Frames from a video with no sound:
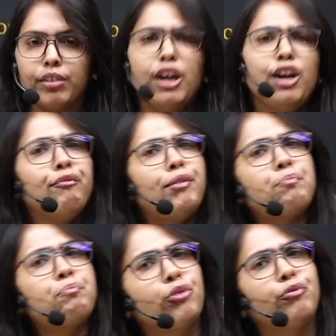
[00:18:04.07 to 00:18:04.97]
We put
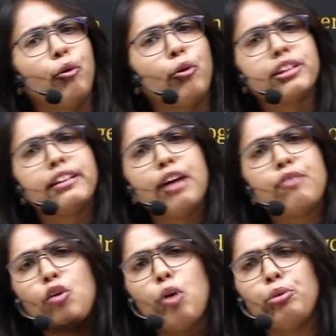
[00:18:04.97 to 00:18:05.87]
forth their
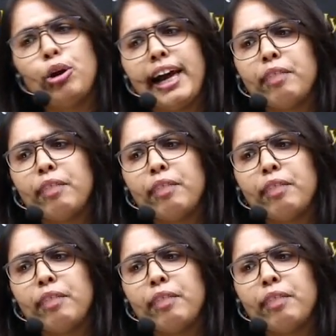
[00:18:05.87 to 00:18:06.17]
formulae.